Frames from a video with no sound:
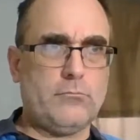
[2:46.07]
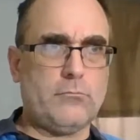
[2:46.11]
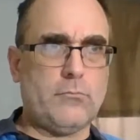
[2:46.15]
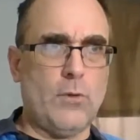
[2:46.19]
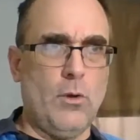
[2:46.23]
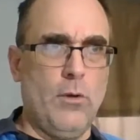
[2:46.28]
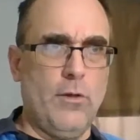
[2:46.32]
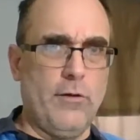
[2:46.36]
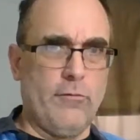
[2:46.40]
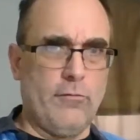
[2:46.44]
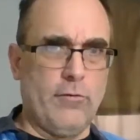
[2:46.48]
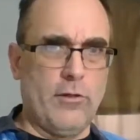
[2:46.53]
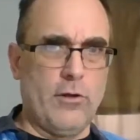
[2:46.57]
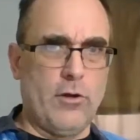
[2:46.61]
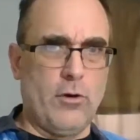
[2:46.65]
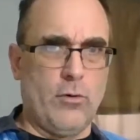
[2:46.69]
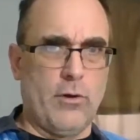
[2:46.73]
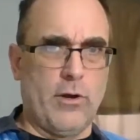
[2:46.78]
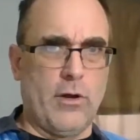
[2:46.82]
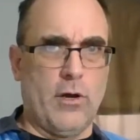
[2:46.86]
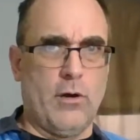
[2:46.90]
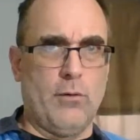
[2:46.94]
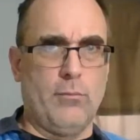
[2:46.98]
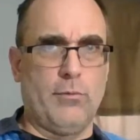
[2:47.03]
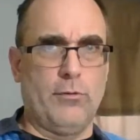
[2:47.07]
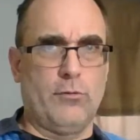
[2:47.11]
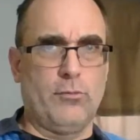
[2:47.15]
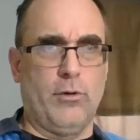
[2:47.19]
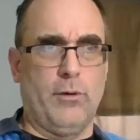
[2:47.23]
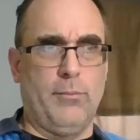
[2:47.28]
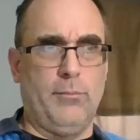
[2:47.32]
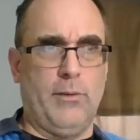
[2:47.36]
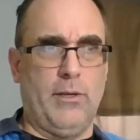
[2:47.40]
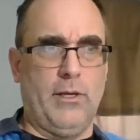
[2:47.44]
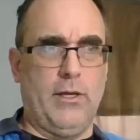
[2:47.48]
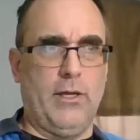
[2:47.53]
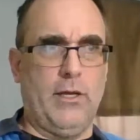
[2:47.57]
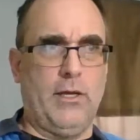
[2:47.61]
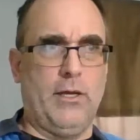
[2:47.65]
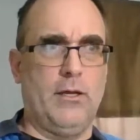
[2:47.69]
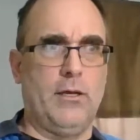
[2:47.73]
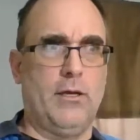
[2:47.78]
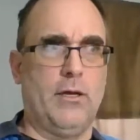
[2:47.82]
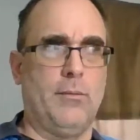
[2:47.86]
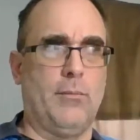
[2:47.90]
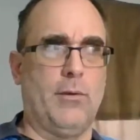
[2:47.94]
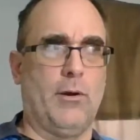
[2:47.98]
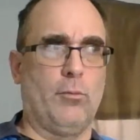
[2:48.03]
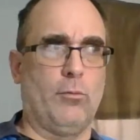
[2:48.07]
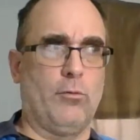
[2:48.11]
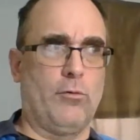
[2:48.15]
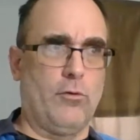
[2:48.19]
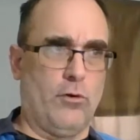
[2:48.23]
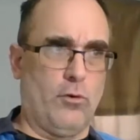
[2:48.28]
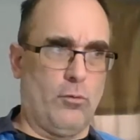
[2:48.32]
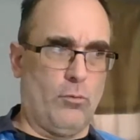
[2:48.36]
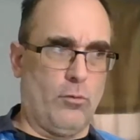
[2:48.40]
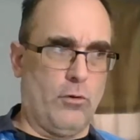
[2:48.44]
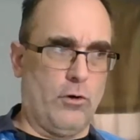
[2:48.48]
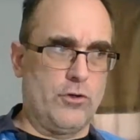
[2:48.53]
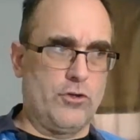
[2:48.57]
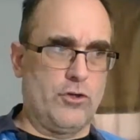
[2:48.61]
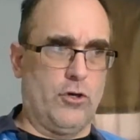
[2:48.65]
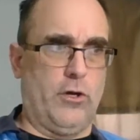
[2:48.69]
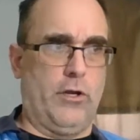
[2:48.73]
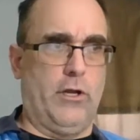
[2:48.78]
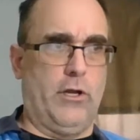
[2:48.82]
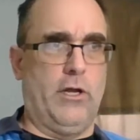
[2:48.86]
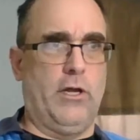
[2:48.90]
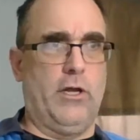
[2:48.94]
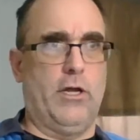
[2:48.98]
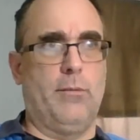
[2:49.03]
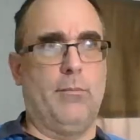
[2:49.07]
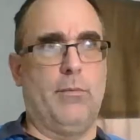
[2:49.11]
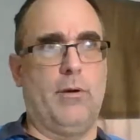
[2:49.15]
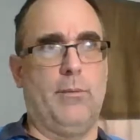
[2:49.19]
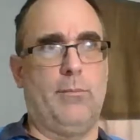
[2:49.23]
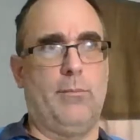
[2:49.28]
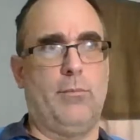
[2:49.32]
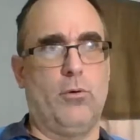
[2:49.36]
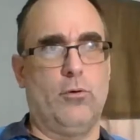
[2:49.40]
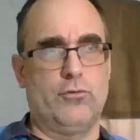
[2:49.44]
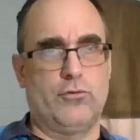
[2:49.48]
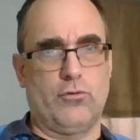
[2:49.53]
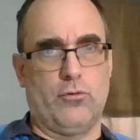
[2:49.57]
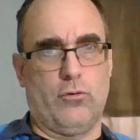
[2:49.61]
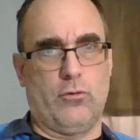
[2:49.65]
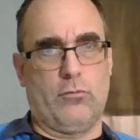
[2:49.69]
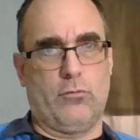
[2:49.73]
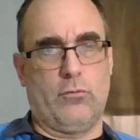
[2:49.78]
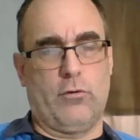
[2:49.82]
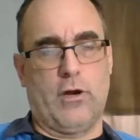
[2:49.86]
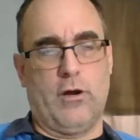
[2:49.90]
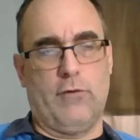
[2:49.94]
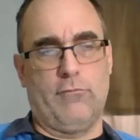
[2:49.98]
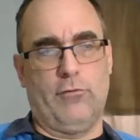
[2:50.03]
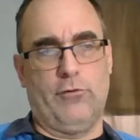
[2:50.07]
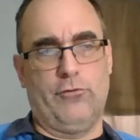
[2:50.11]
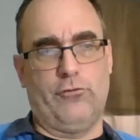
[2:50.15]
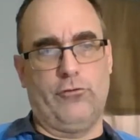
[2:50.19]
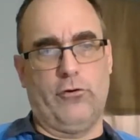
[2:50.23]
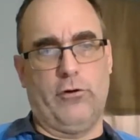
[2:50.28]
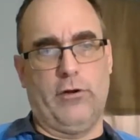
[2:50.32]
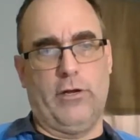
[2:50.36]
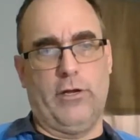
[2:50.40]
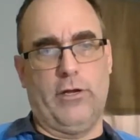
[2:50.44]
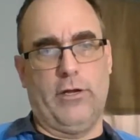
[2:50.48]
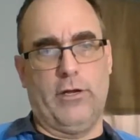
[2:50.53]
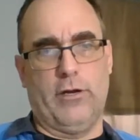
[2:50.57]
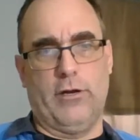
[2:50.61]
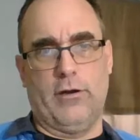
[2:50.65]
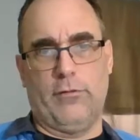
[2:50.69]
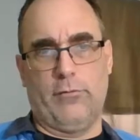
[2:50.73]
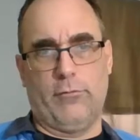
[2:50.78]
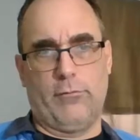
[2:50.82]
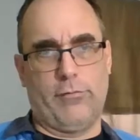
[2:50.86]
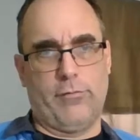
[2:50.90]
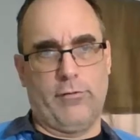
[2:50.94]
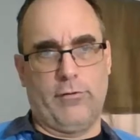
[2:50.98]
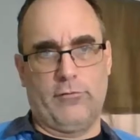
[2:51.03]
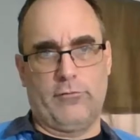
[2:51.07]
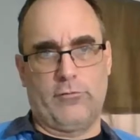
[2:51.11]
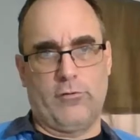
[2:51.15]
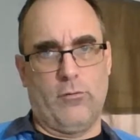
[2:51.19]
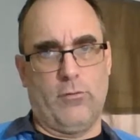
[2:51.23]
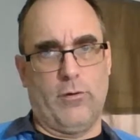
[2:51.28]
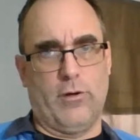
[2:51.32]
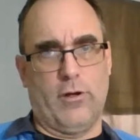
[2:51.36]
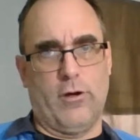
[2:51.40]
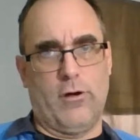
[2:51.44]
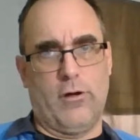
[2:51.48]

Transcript: with everything going on between me and my return to work journey and my post-stroke recovery journey and other things going